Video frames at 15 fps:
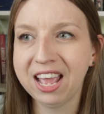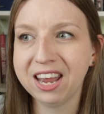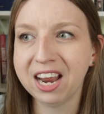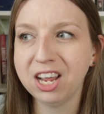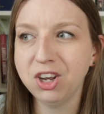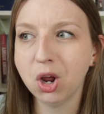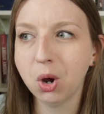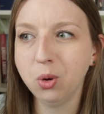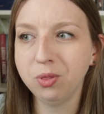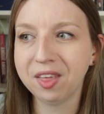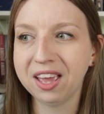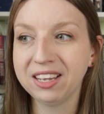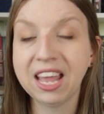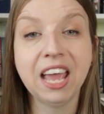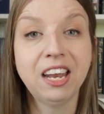And I know
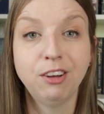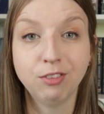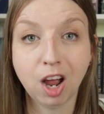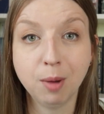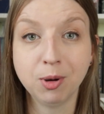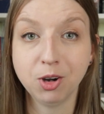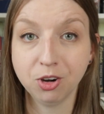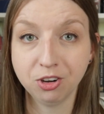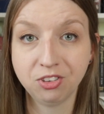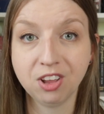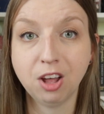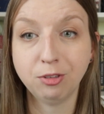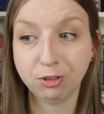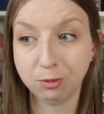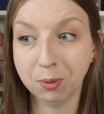that Katee Robert
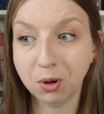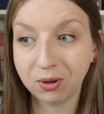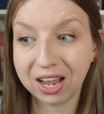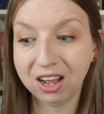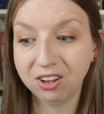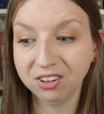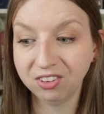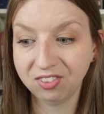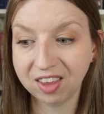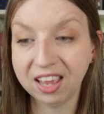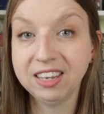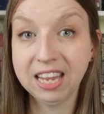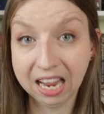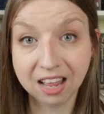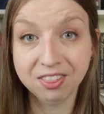herself spoke out and
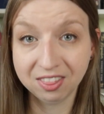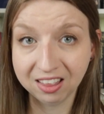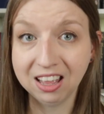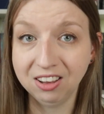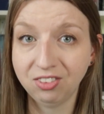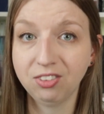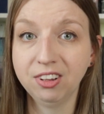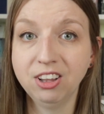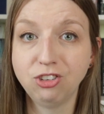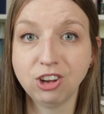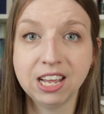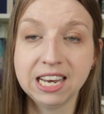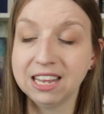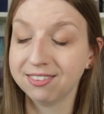said, yeah, it's legit.